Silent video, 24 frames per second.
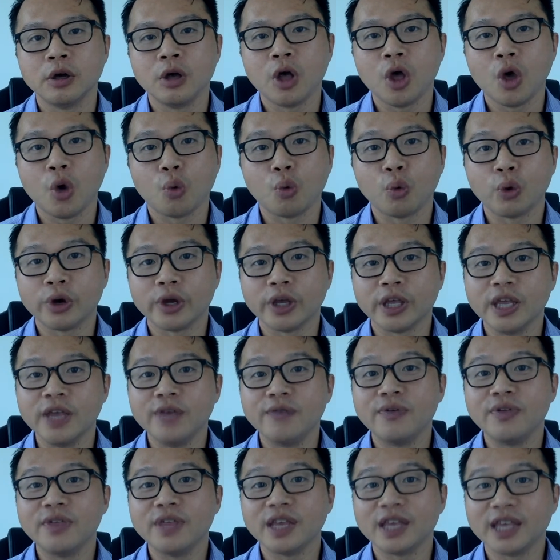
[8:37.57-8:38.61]
where
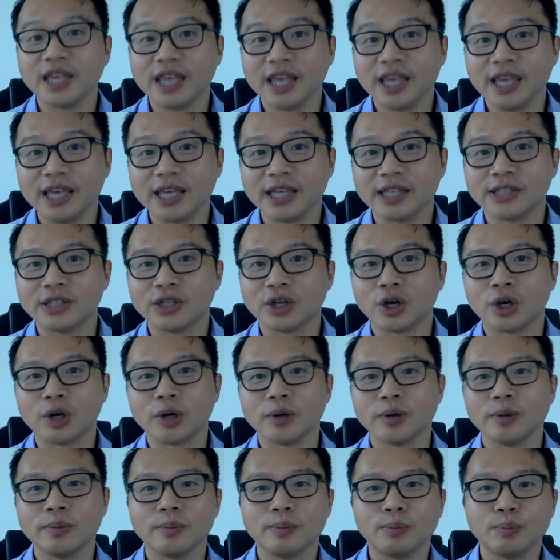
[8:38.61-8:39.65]
even the kids are
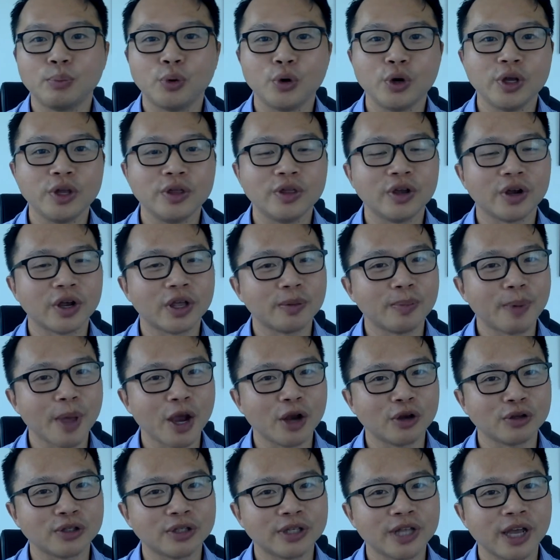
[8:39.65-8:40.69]
putting their
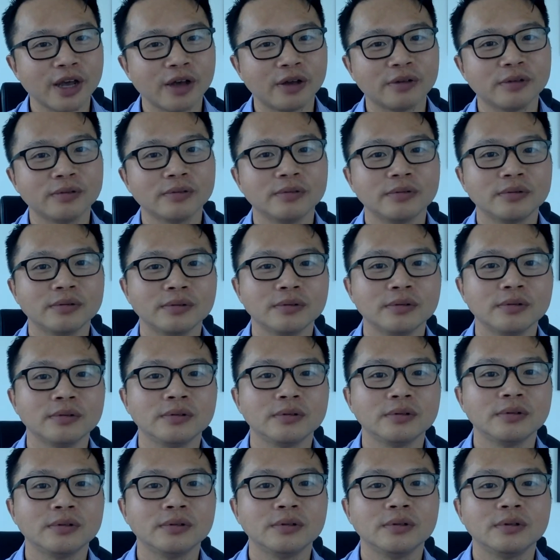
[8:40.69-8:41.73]
parents down.
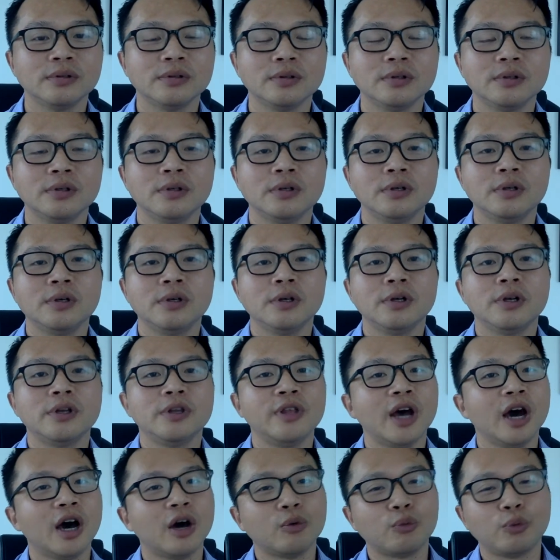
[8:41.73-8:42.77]

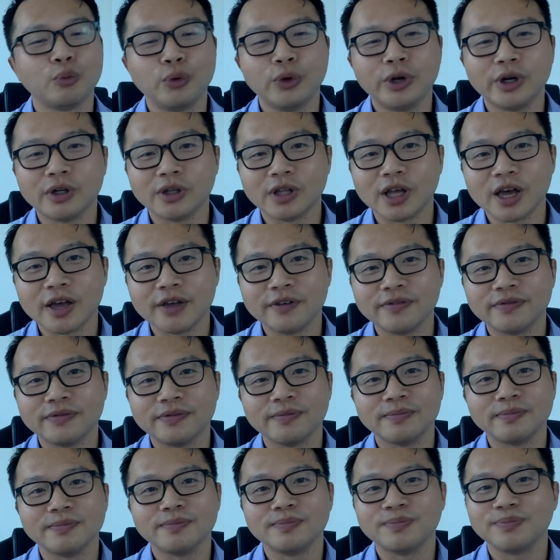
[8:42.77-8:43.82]
Now, in real life,
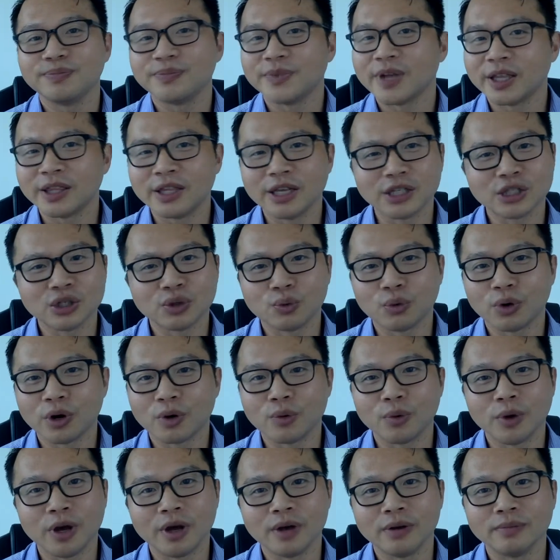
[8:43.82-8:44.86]
that doesn't work
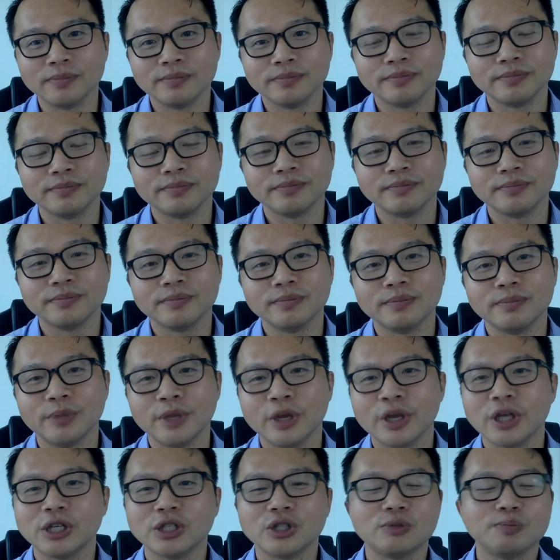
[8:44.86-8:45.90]
well
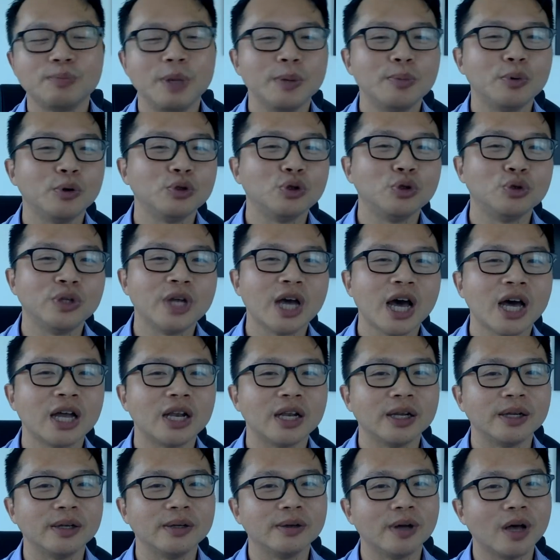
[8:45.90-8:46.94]
because people do not
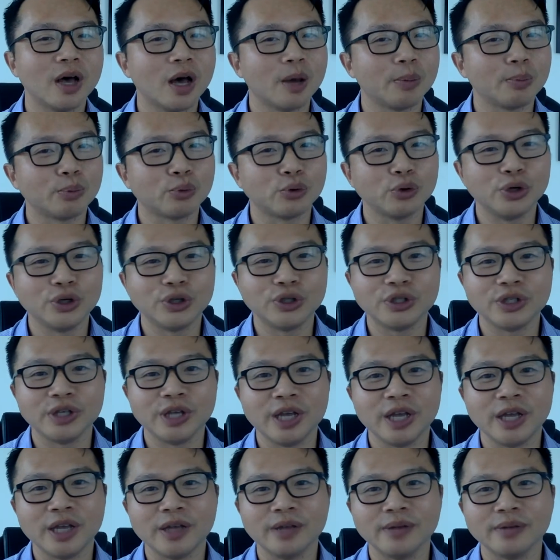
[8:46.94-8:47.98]

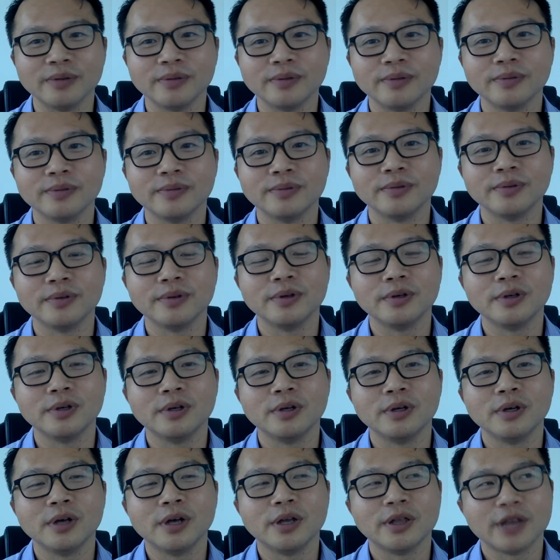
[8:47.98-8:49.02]
appreciate
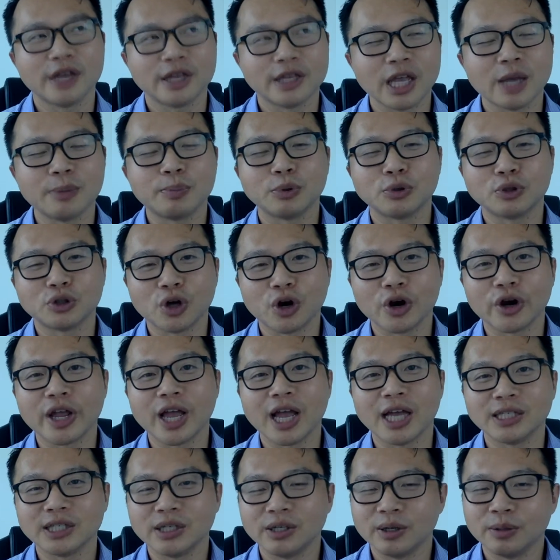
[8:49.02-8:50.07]
that type of
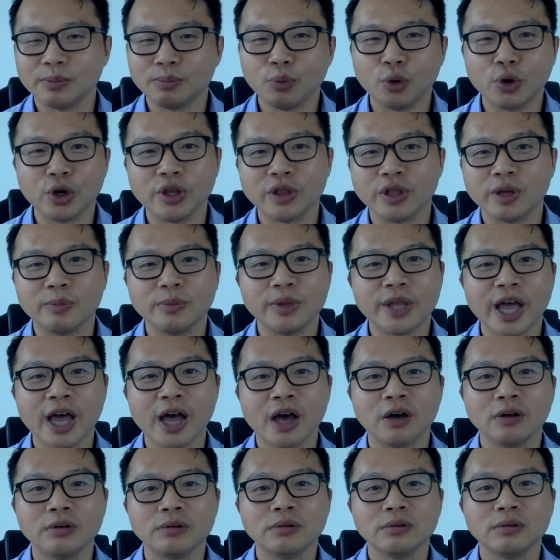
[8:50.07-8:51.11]
sarcasm and putting them
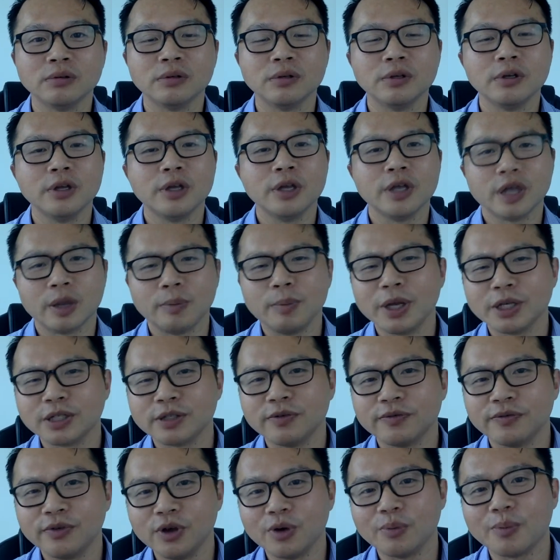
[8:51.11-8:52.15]
down. It makes them
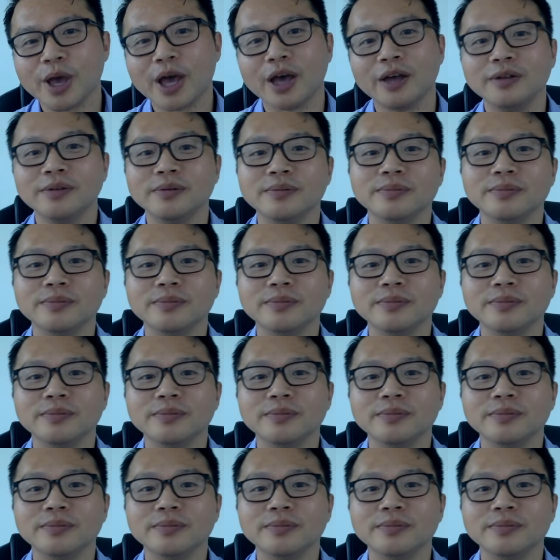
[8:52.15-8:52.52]
feel bad.